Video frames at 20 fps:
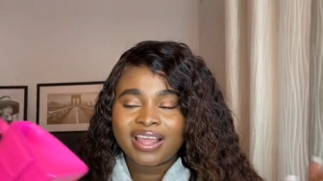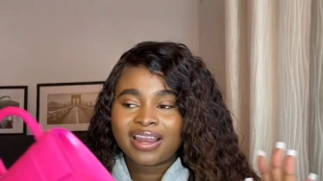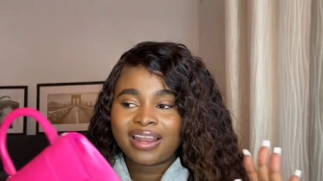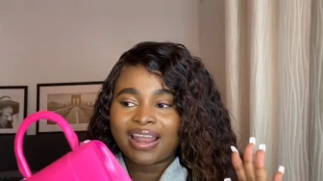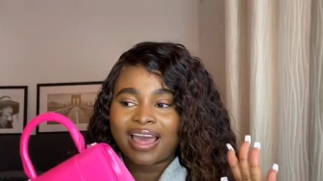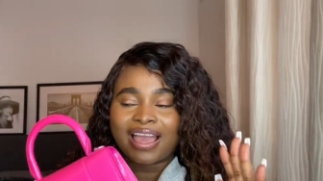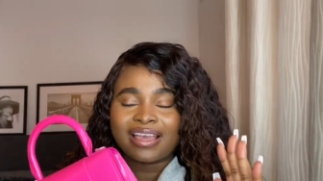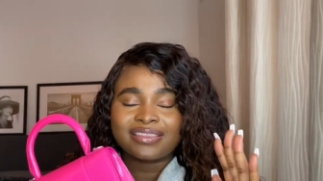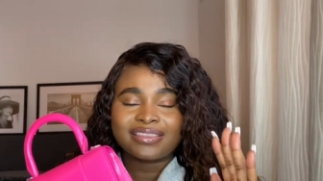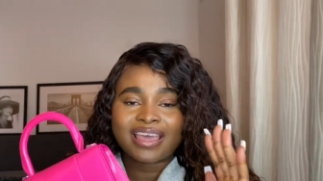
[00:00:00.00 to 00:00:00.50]

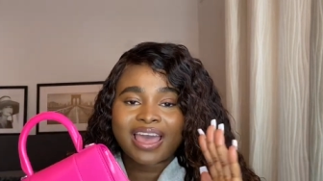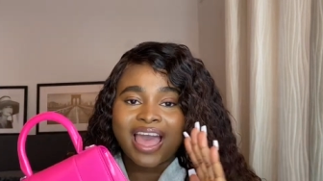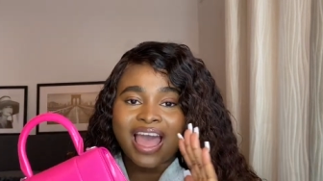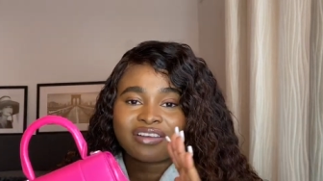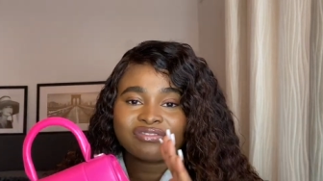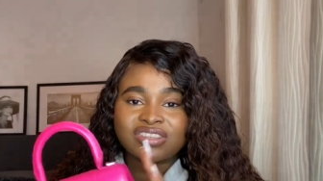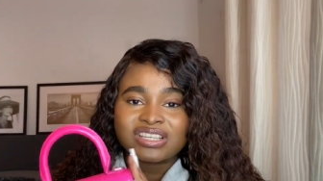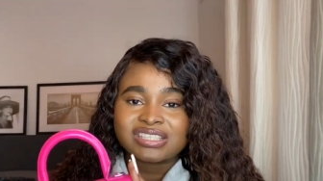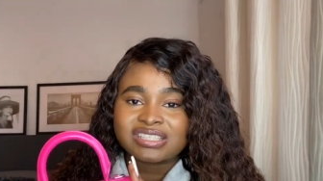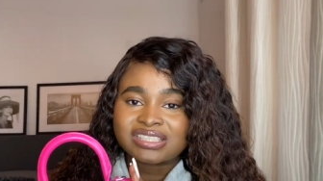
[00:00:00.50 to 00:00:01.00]
like they
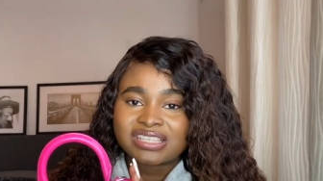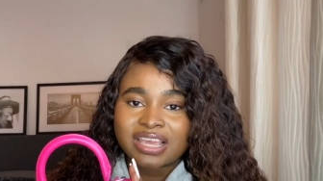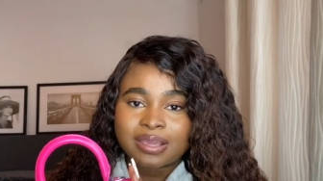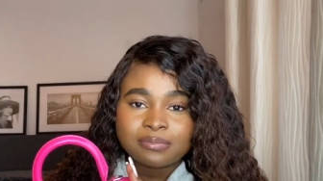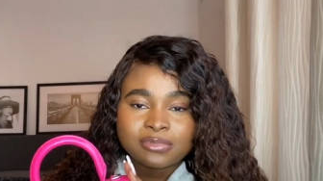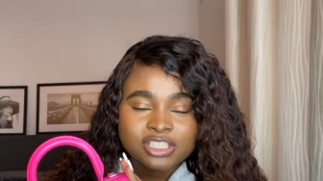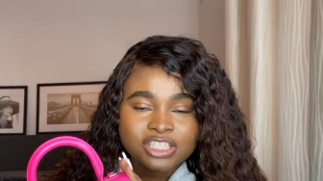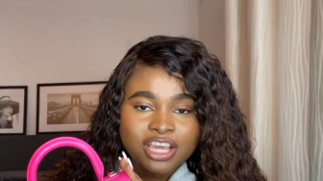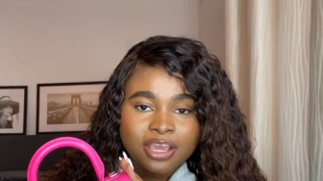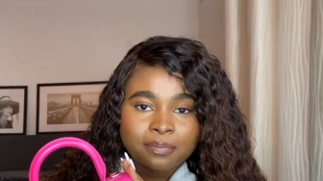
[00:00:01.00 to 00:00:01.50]
have the
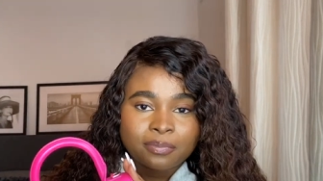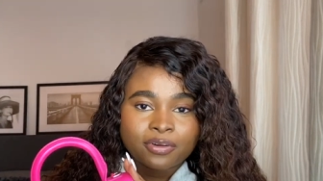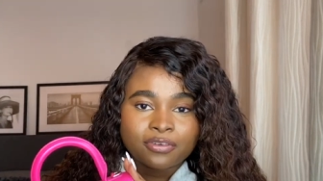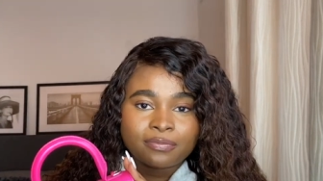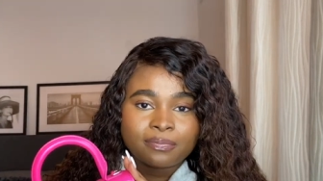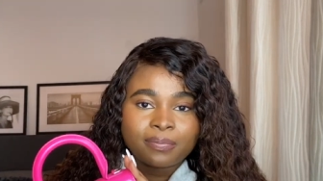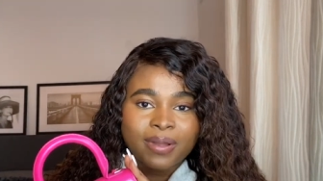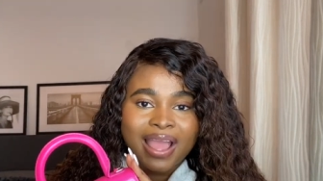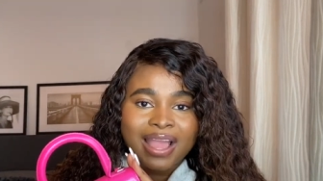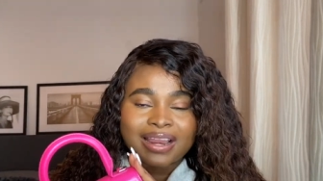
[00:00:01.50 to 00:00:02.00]
same shape
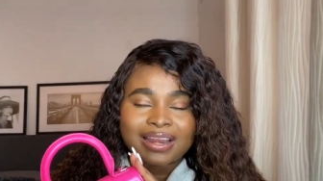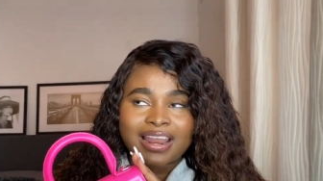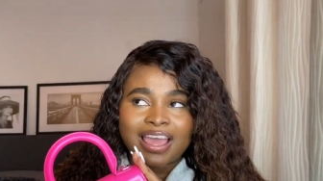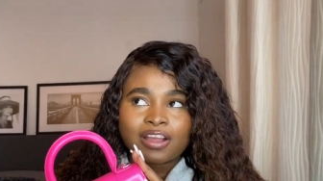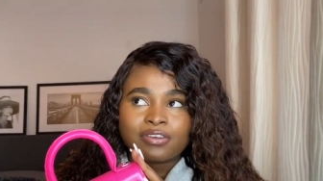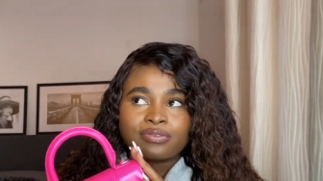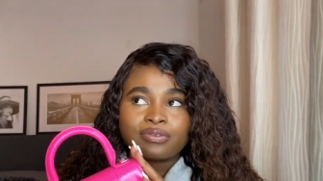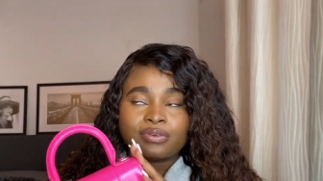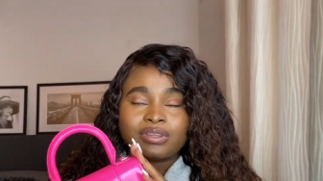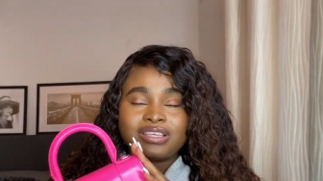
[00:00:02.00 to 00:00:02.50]
of bag
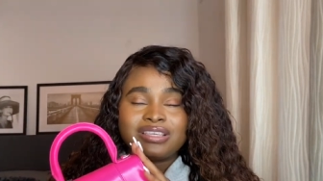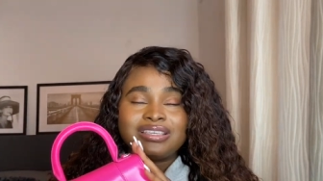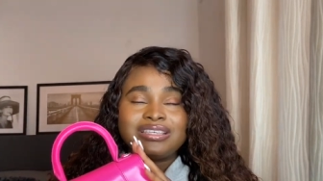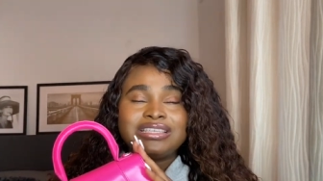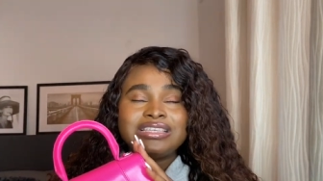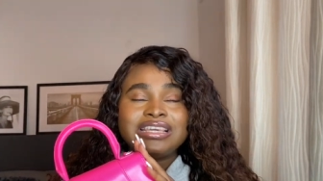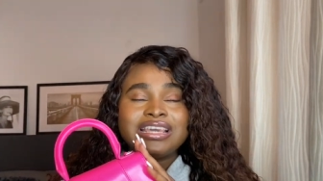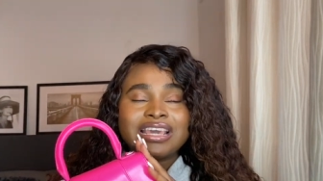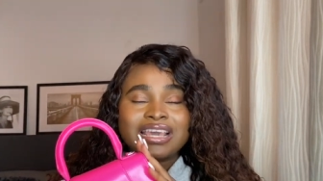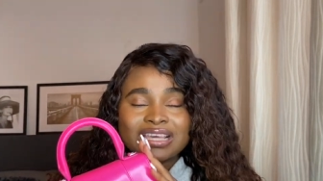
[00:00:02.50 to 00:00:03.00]
like for
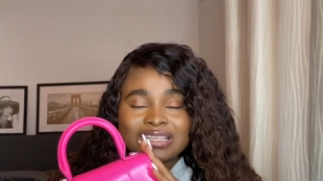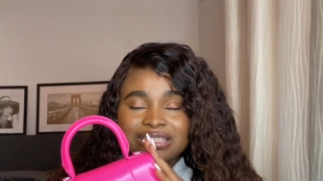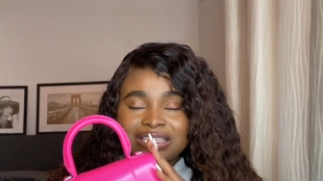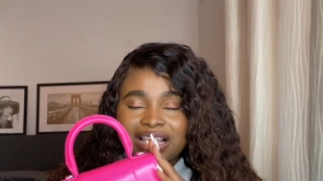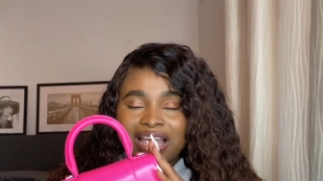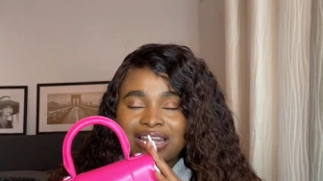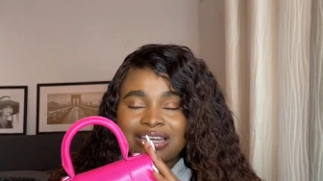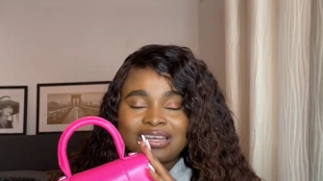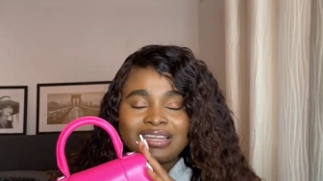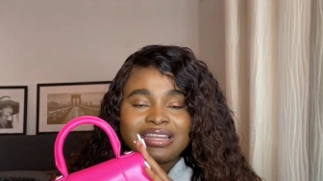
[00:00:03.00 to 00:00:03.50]
years
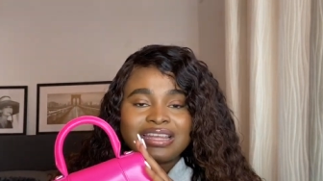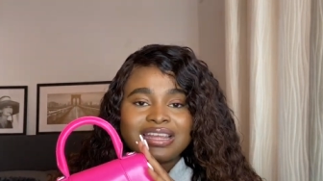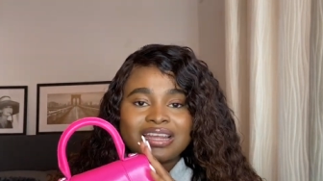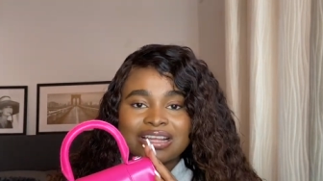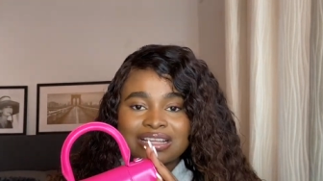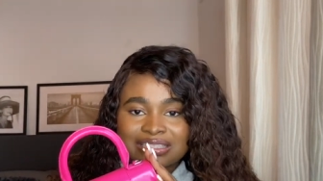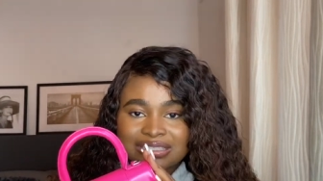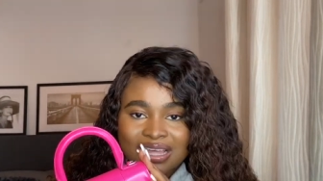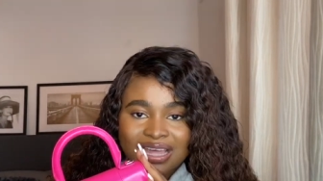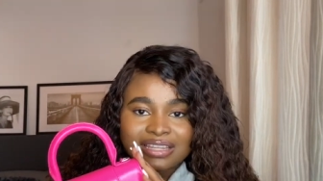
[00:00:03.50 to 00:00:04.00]
and
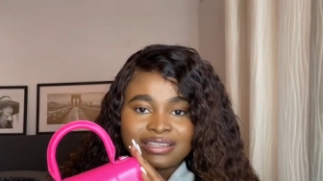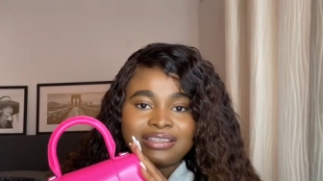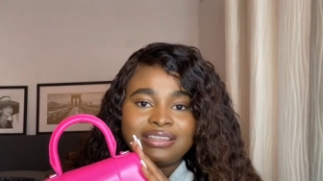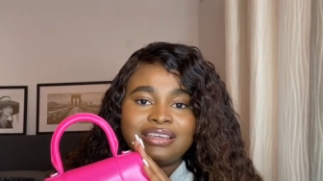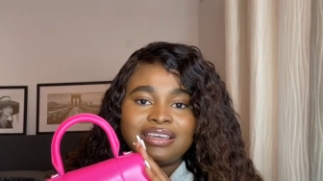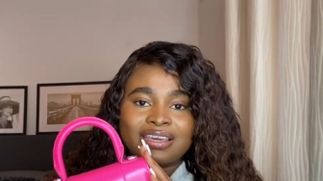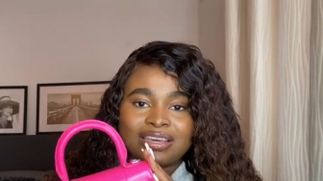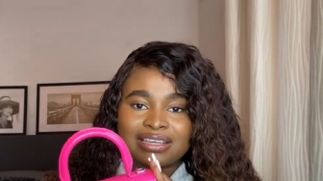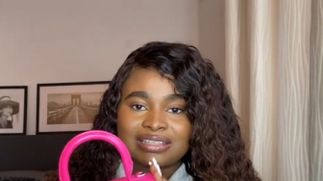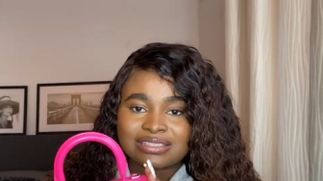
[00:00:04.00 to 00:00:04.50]
years and
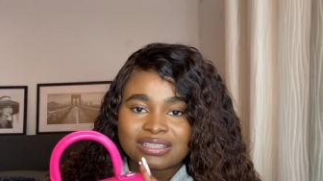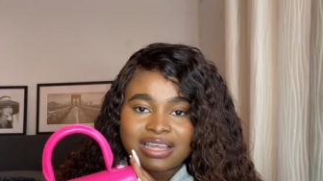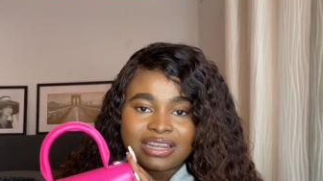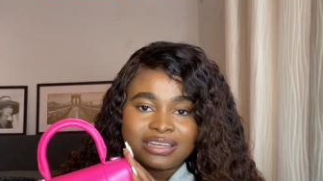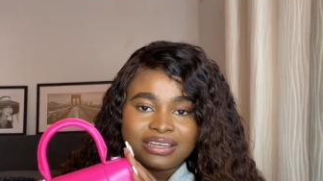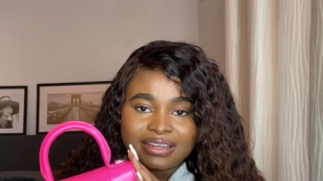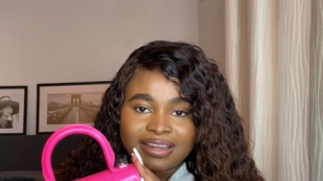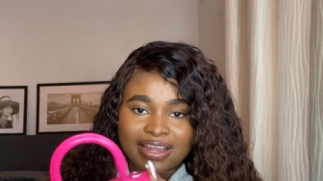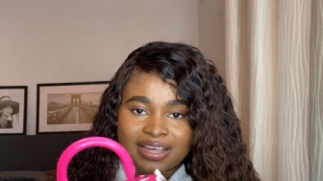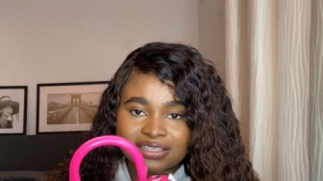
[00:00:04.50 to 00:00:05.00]
years
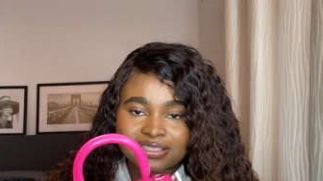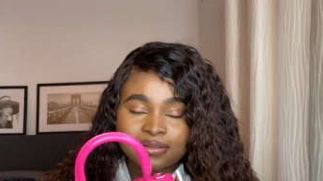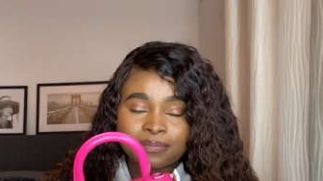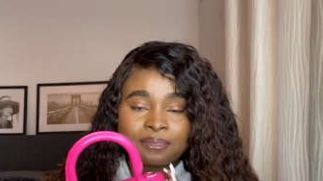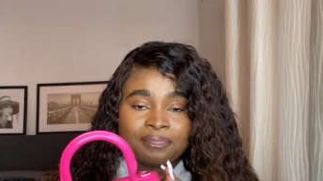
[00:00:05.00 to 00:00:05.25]
and years